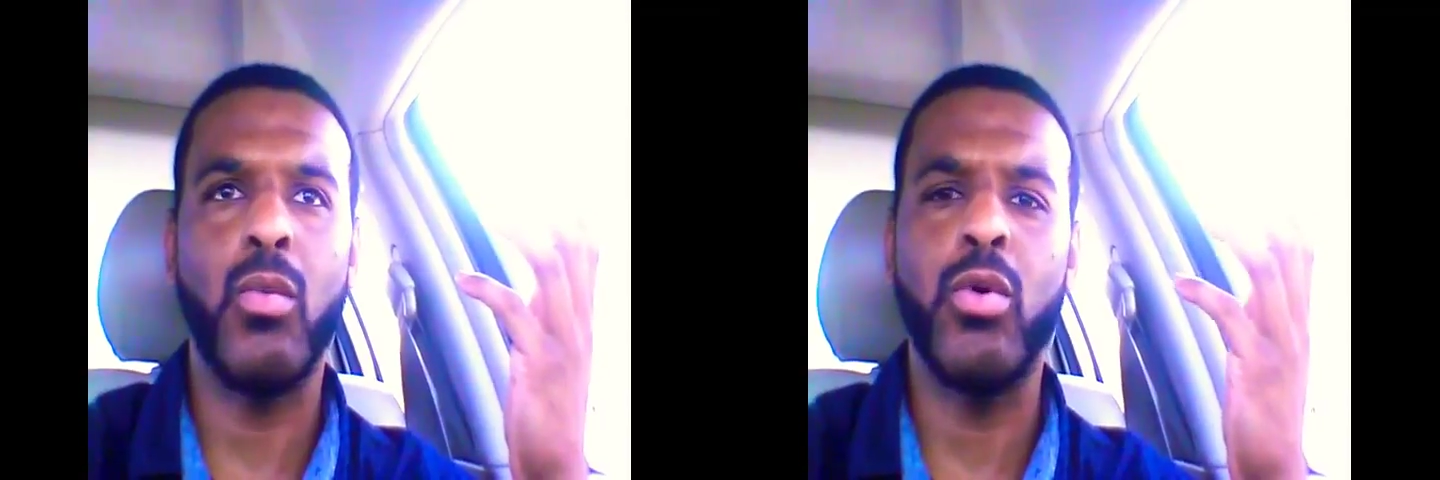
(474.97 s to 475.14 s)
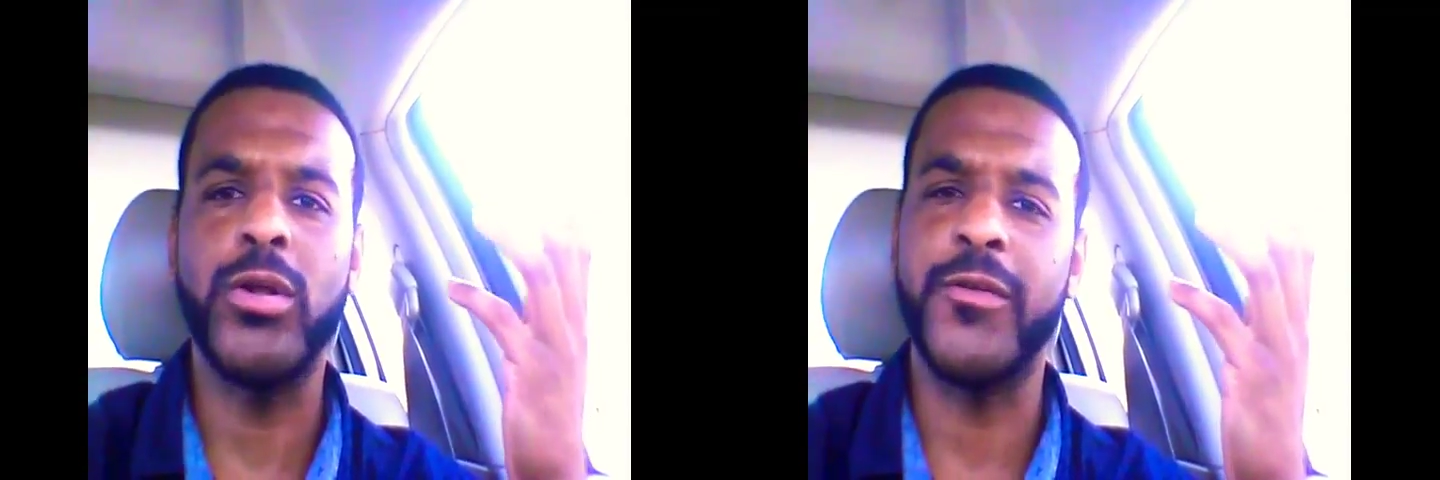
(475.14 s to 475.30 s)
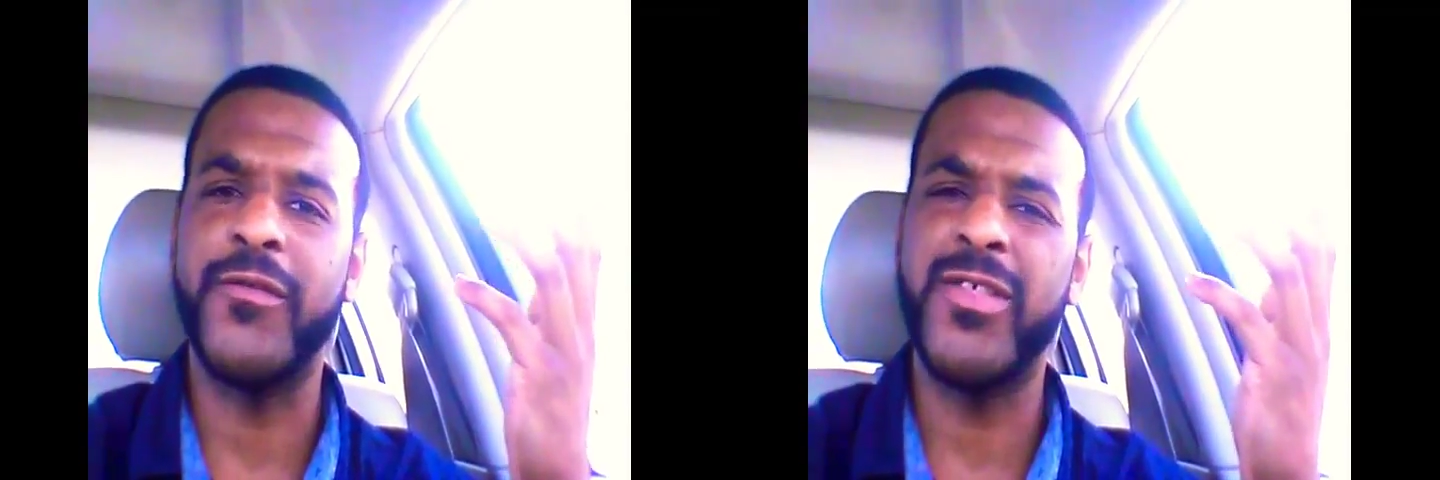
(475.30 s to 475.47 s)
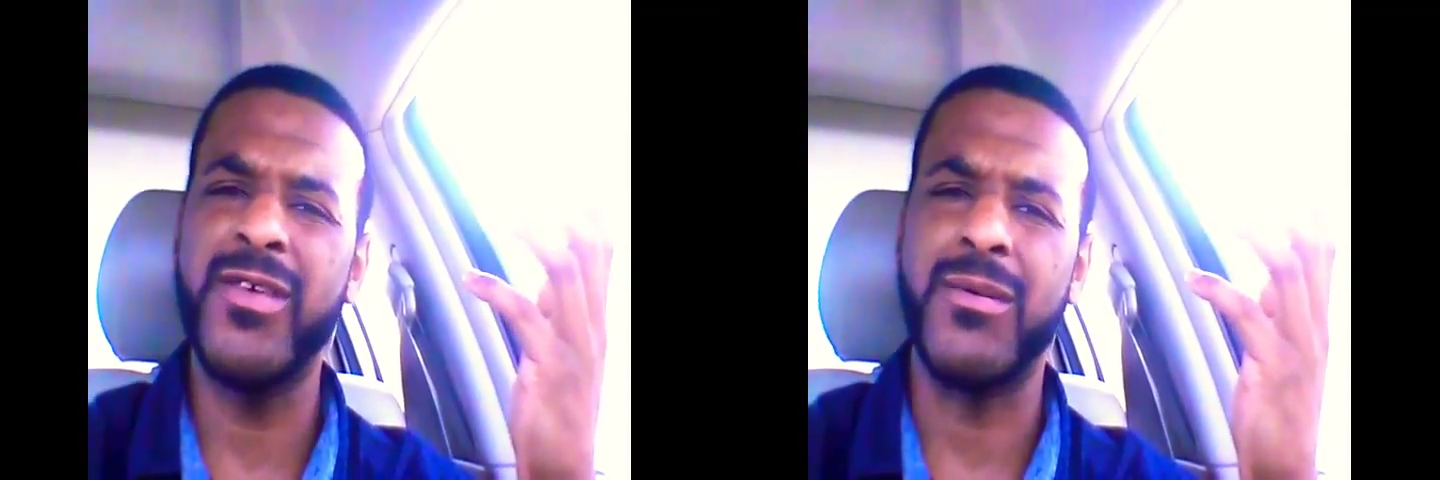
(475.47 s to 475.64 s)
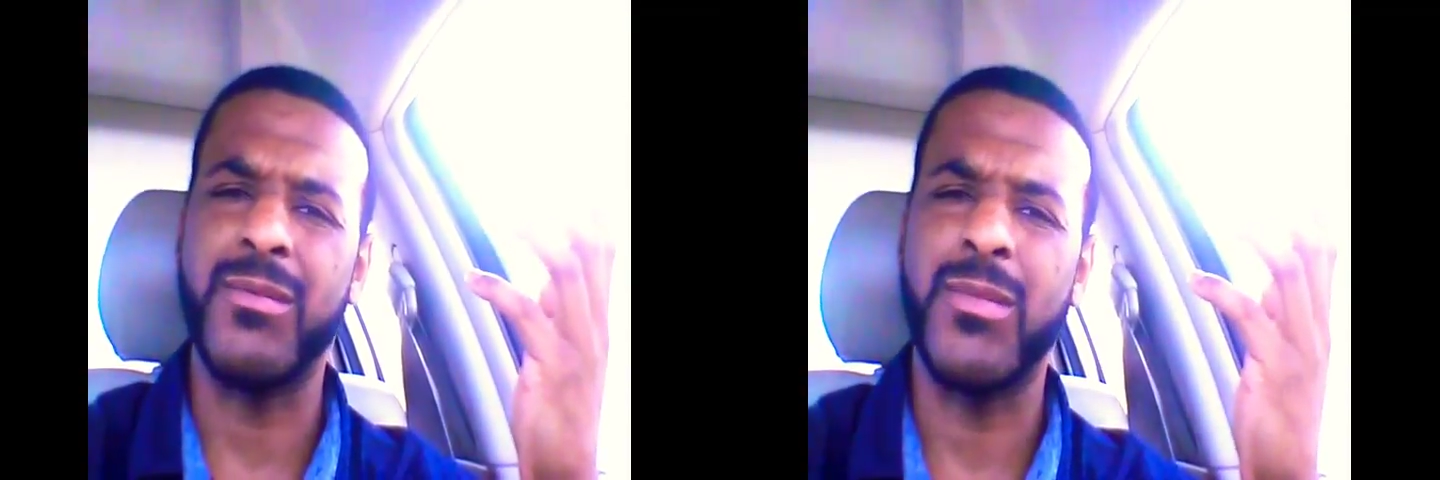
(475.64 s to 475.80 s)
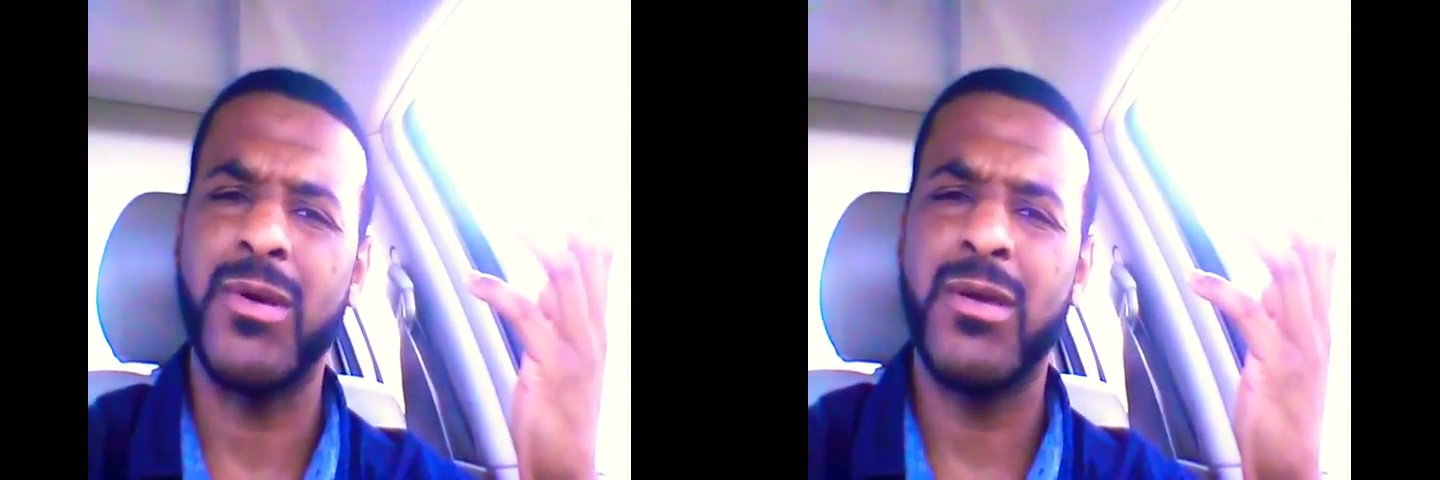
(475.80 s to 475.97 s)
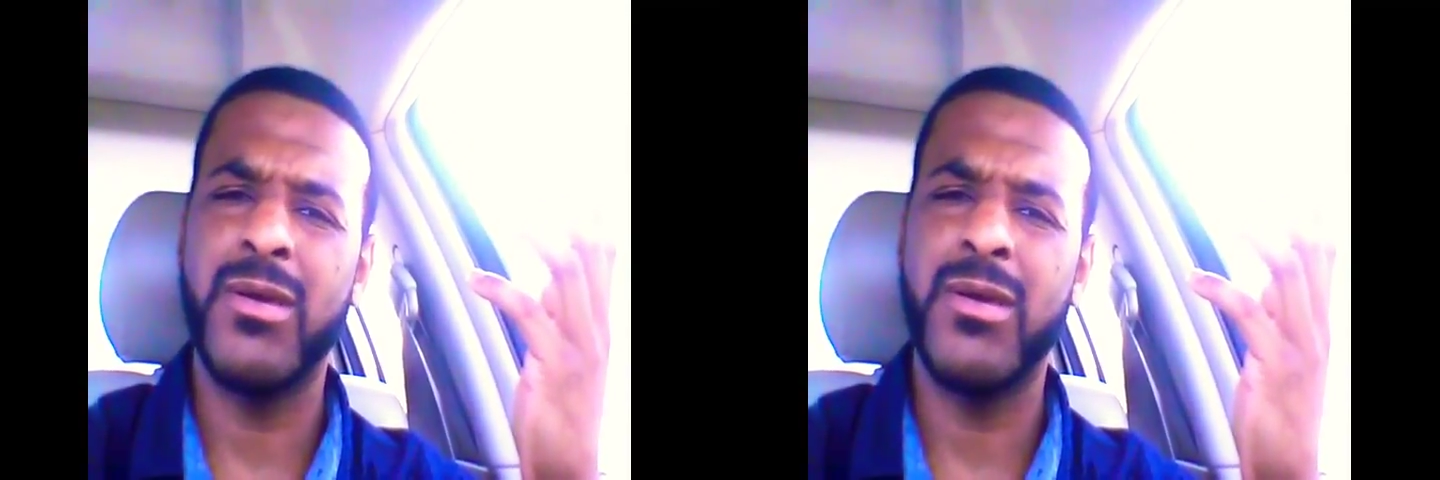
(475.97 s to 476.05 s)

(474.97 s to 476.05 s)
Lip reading: one of them.